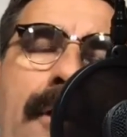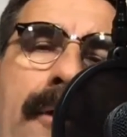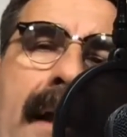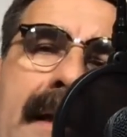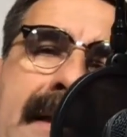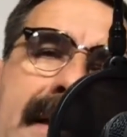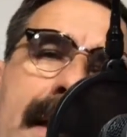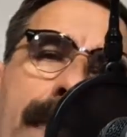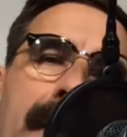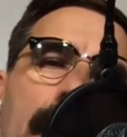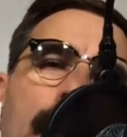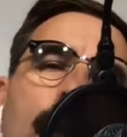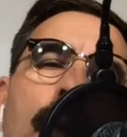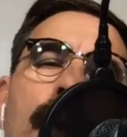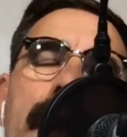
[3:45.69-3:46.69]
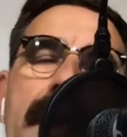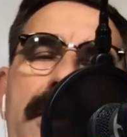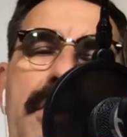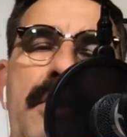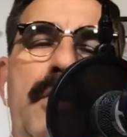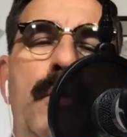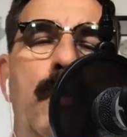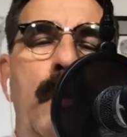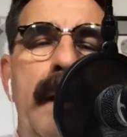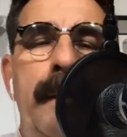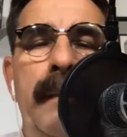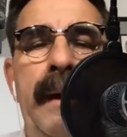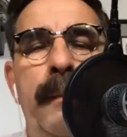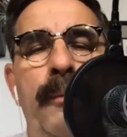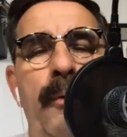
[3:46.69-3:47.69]
you know, that's something we're
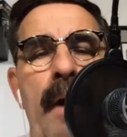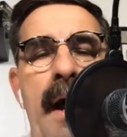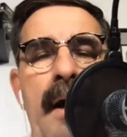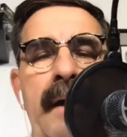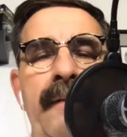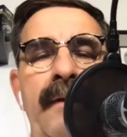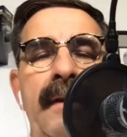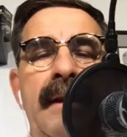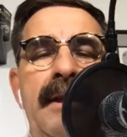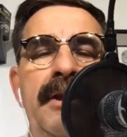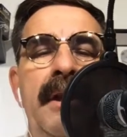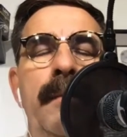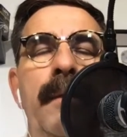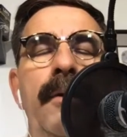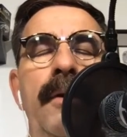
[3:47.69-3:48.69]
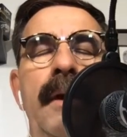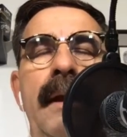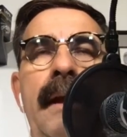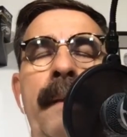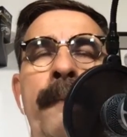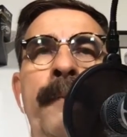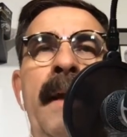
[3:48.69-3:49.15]
extremely proud of in this community,